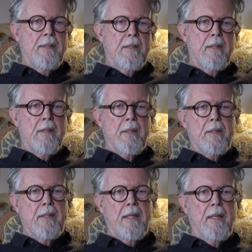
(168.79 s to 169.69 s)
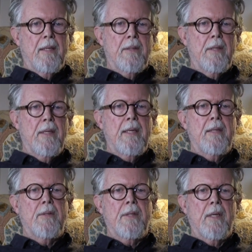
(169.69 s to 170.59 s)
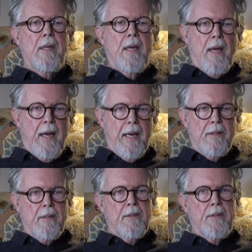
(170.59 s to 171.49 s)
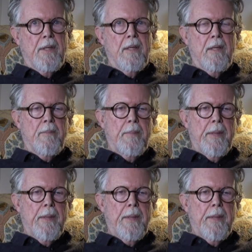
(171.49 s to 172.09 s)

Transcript: she did not see it. She later said, had she seen it,